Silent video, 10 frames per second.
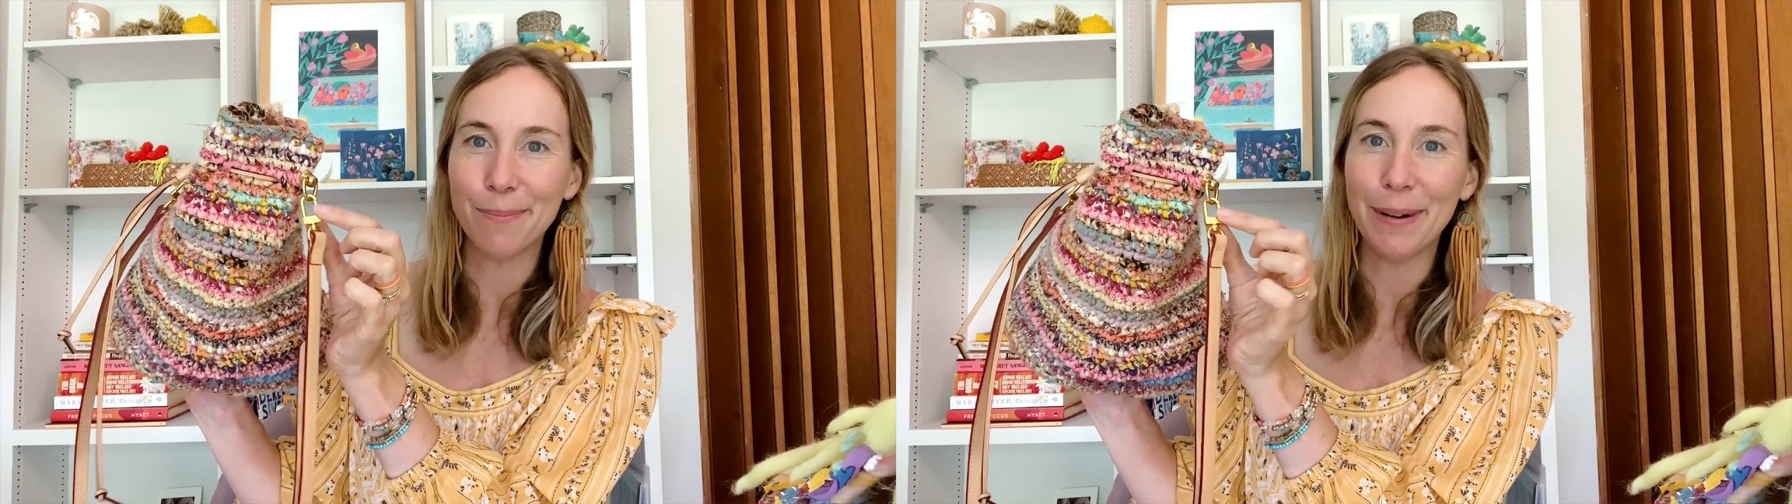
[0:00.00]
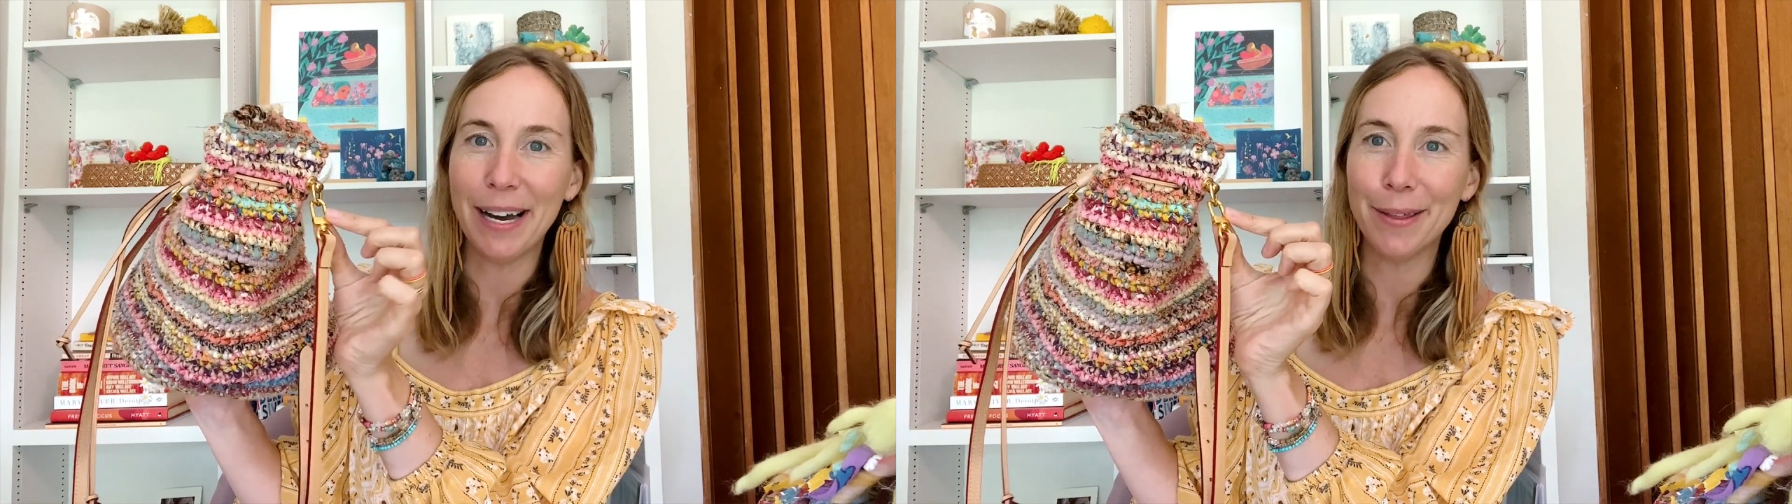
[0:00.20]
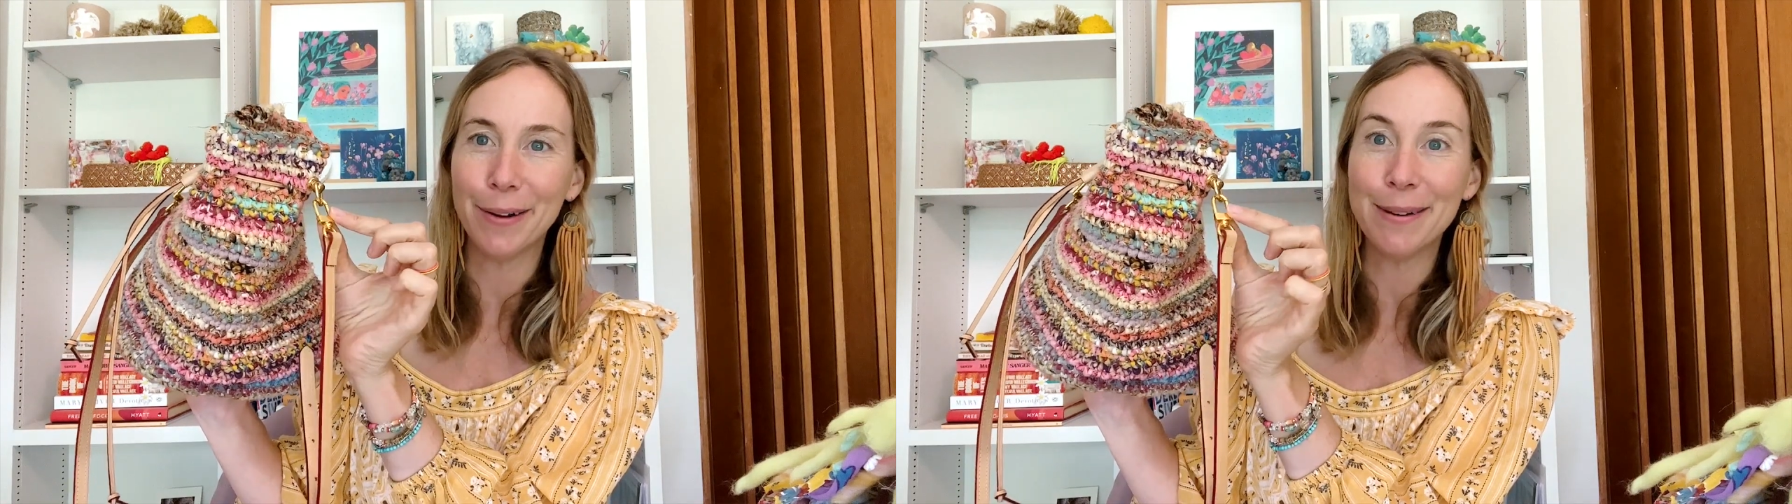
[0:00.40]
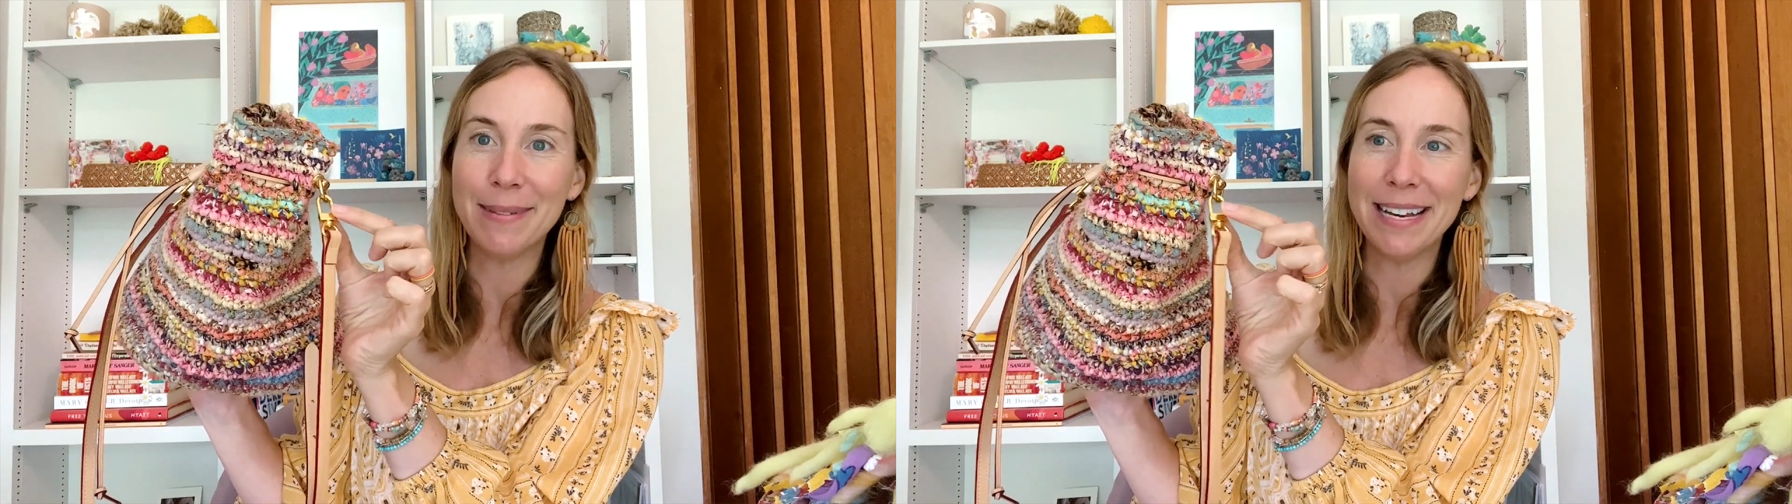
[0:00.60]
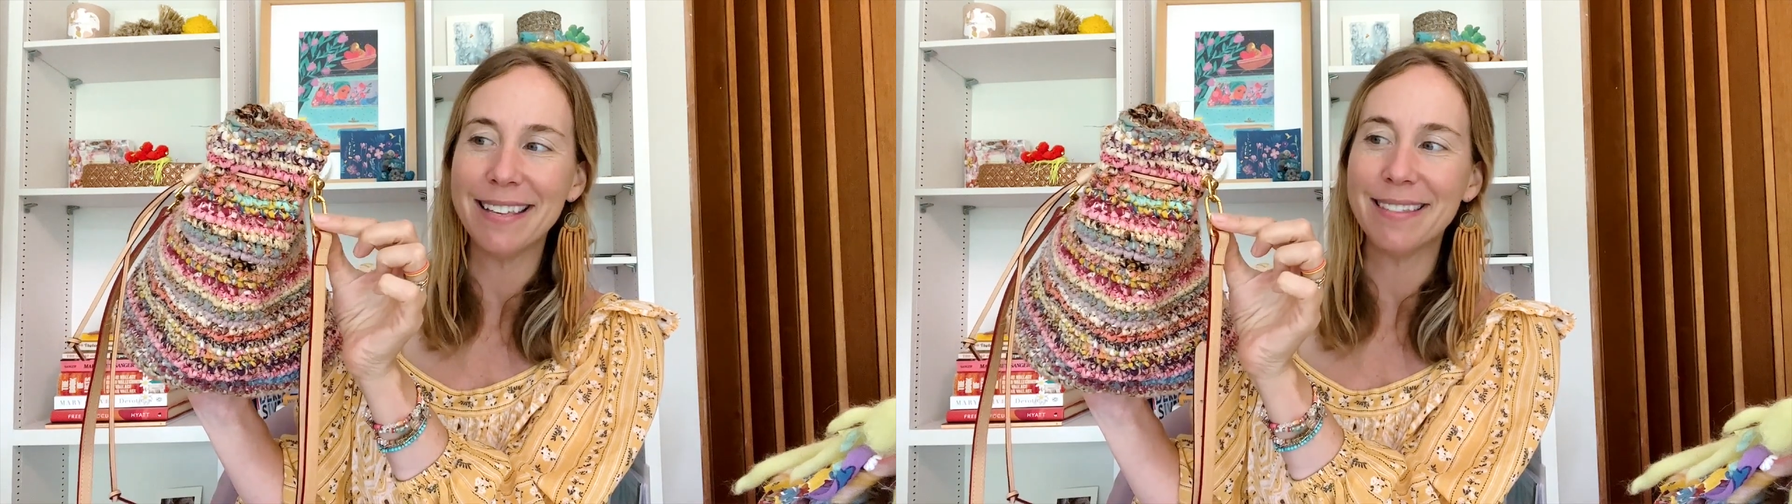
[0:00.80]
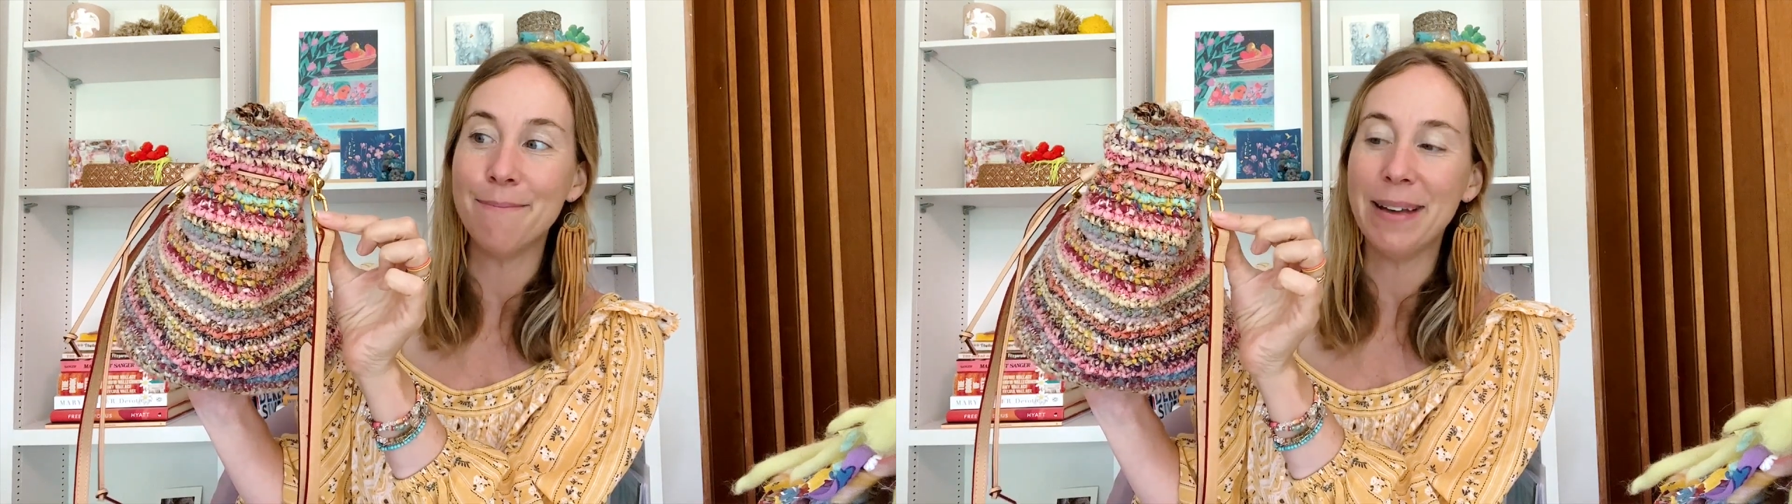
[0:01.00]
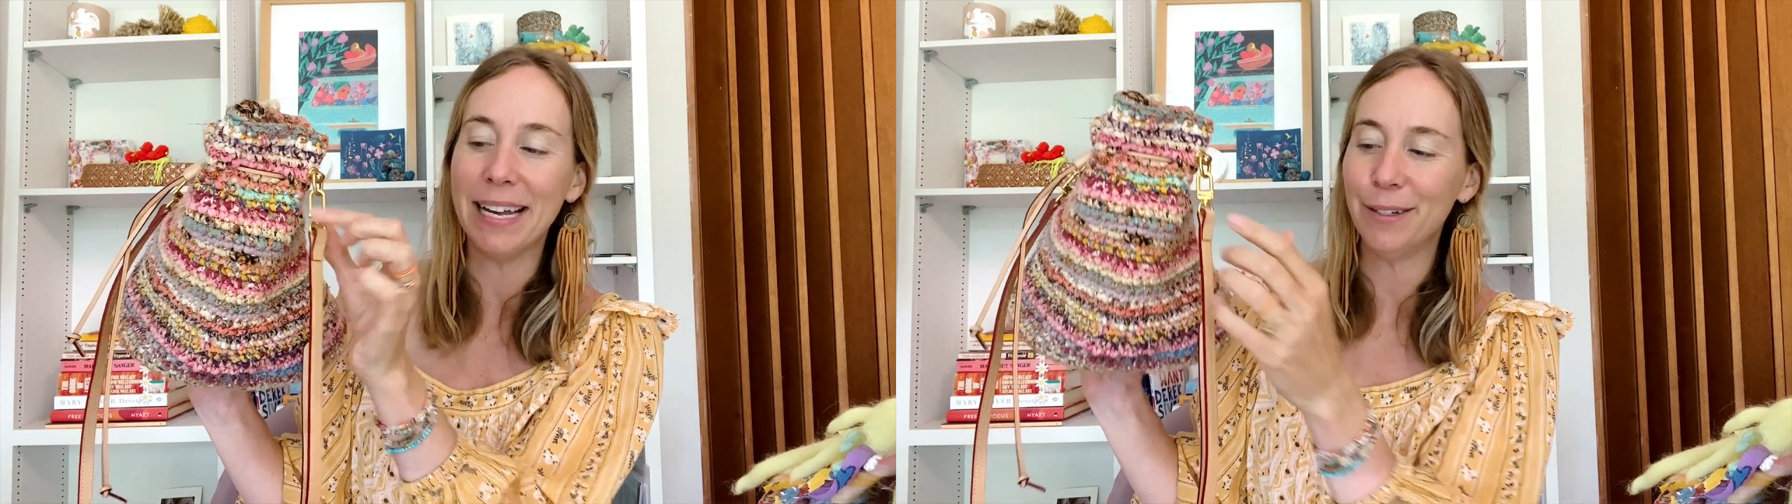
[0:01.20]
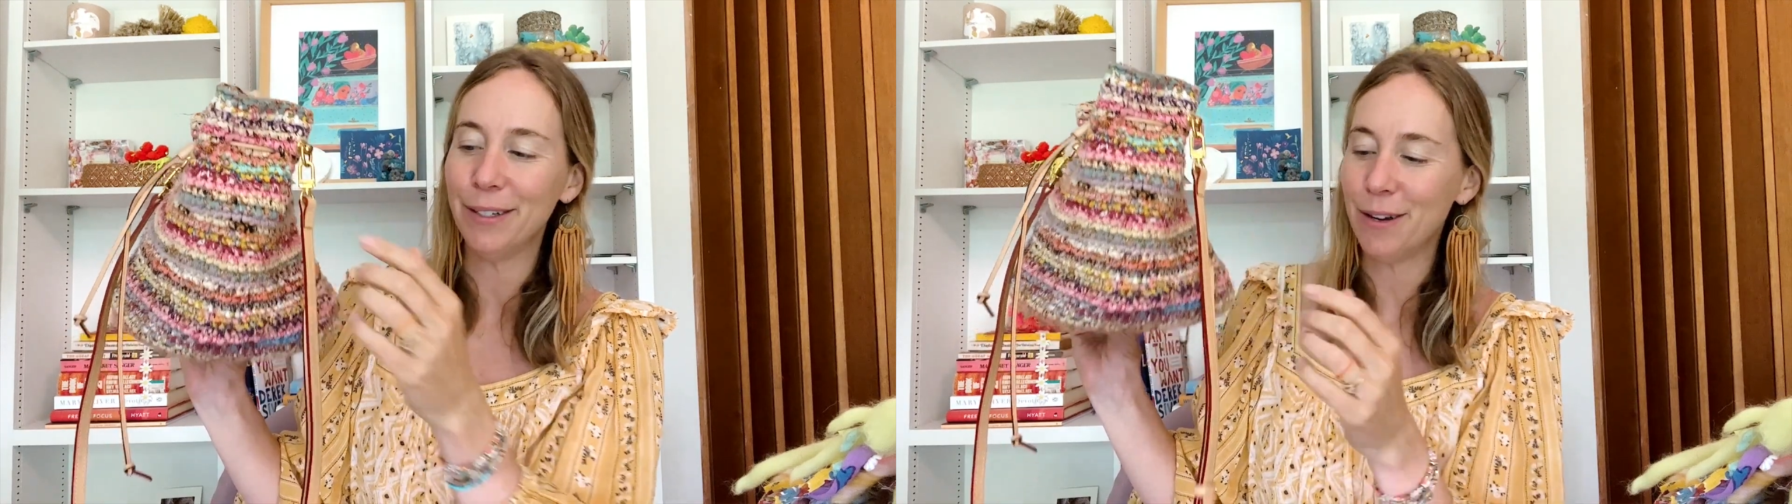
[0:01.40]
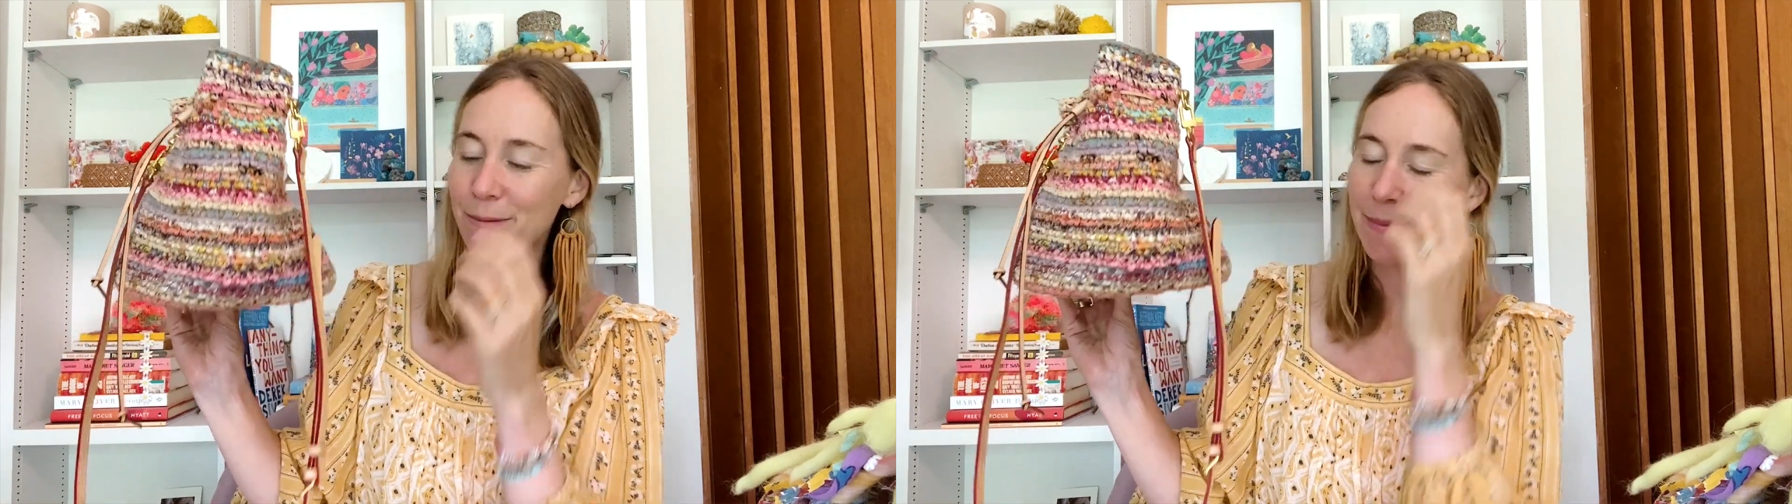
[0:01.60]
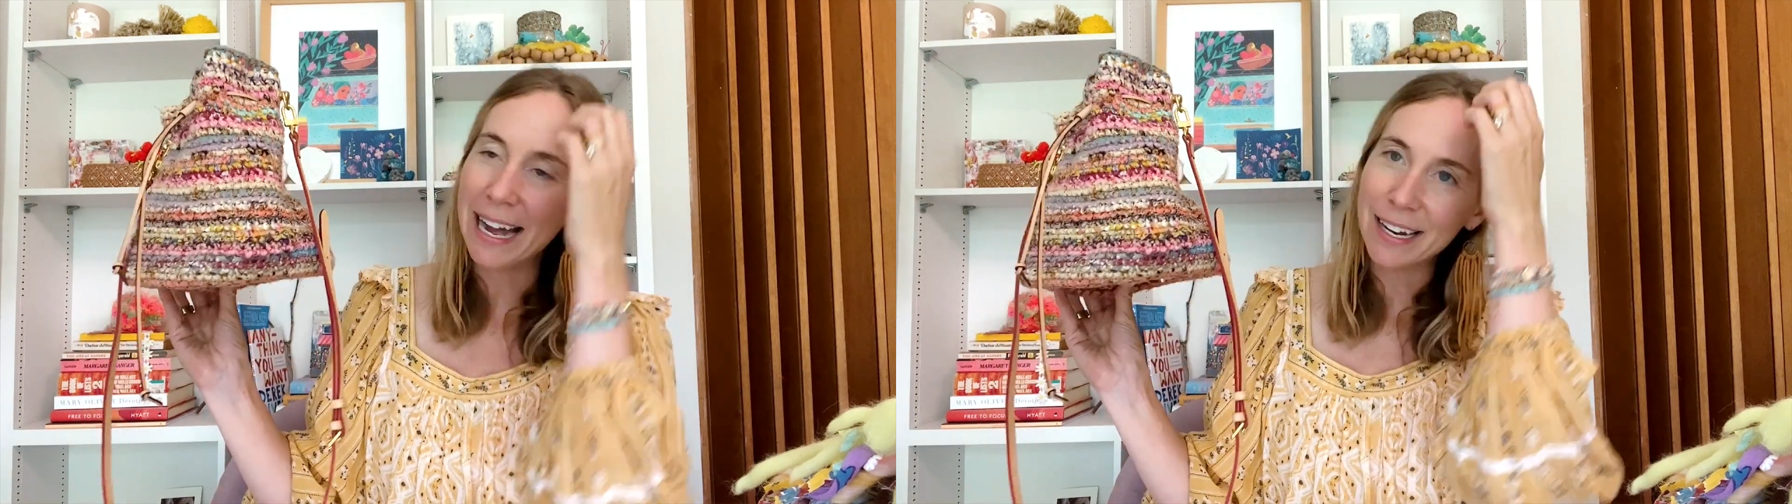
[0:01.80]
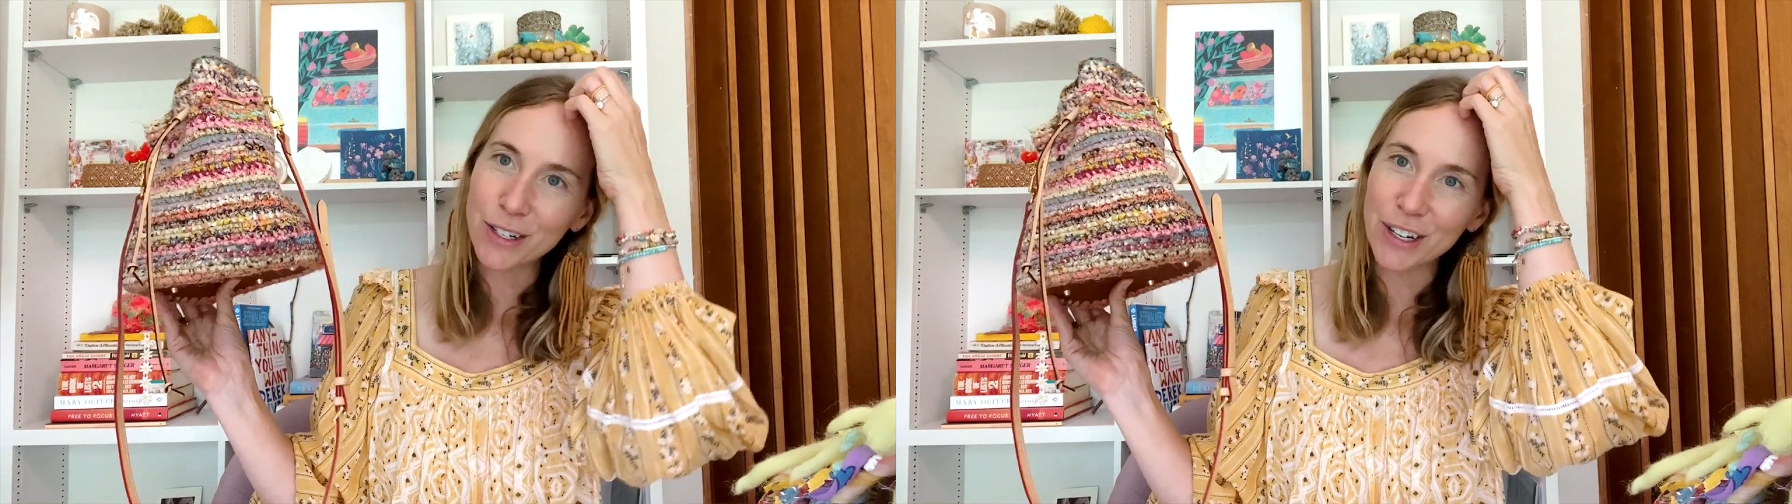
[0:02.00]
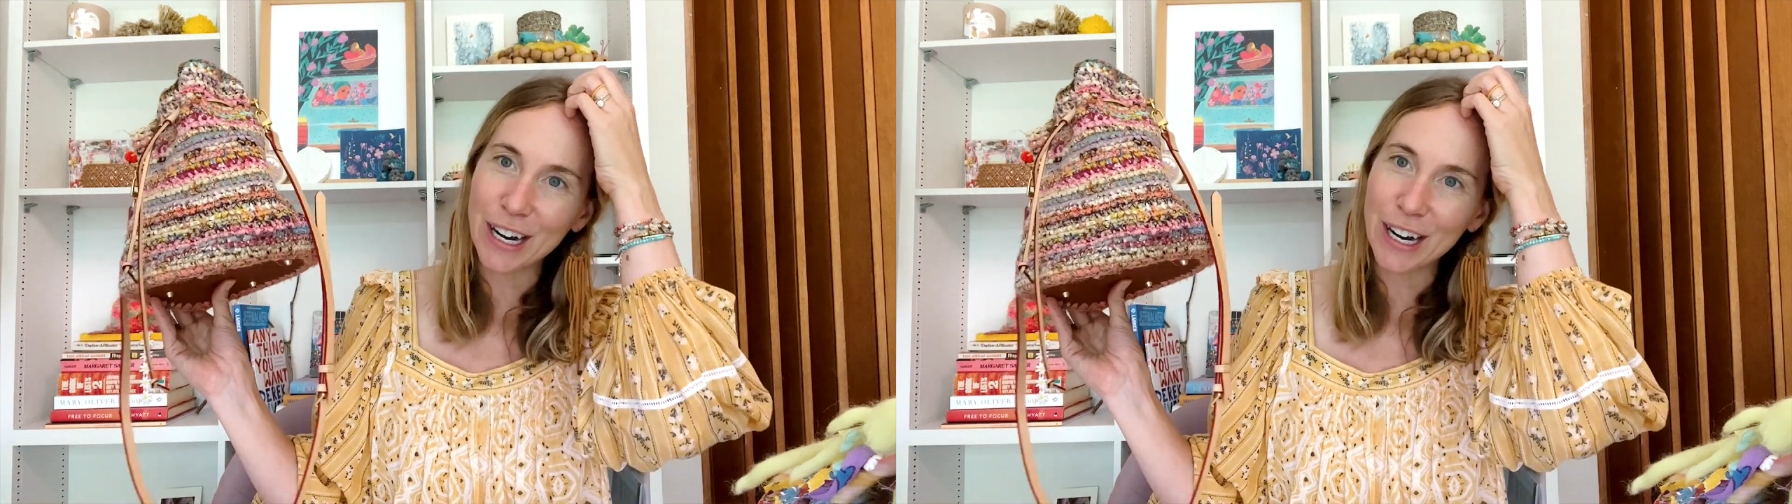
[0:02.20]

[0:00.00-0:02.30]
bothering me that the metals don't match.